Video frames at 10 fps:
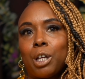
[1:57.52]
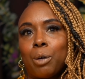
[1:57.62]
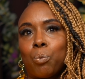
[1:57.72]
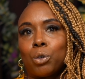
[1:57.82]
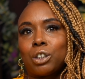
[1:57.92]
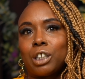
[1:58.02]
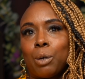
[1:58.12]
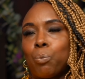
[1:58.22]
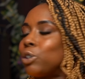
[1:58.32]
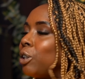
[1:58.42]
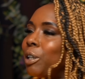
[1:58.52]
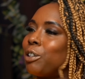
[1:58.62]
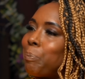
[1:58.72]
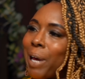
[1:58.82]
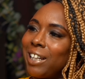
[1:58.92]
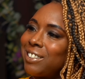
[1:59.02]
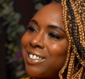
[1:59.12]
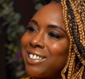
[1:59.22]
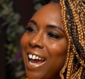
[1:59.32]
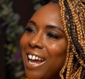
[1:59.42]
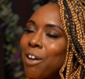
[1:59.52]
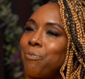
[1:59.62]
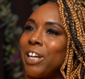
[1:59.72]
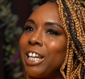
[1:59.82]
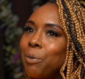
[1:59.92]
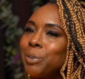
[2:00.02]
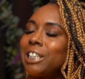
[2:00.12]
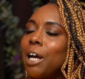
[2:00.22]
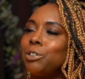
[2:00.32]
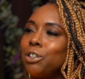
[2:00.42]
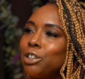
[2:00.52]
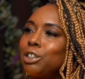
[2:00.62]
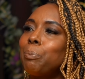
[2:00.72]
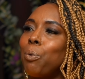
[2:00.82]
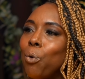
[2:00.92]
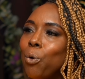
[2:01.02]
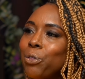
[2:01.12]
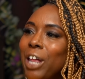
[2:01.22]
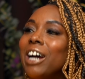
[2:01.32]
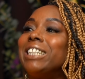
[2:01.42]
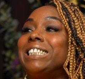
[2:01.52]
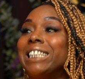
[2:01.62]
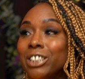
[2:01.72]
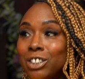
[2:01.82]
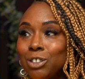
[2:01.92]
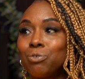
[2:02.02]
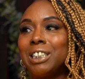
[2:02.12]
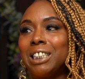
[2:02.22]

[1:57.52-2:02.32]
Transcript: it was it wasn't the best and okay. i think it was down to the support that i didn't